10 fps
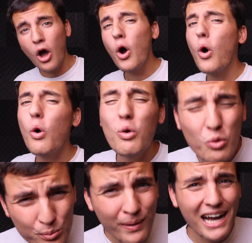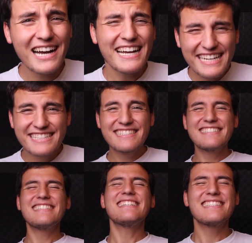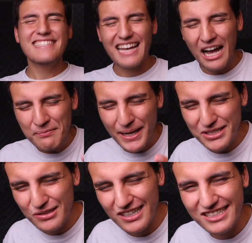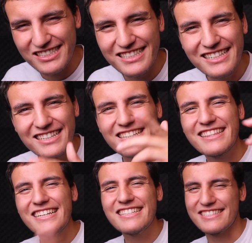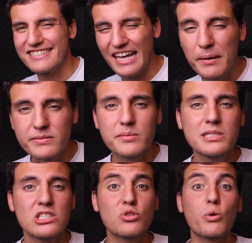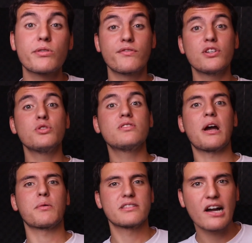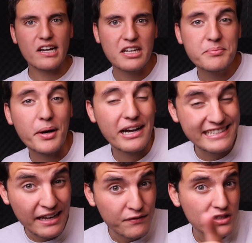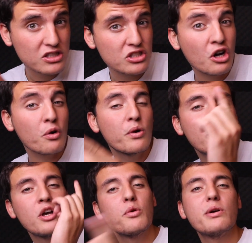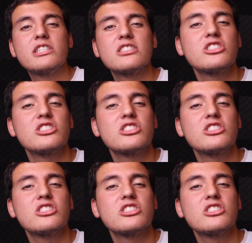Oh my goodness, I'm Maxwell Garcia. This is MWG Story Reviews, and we're talking about a Netflix show which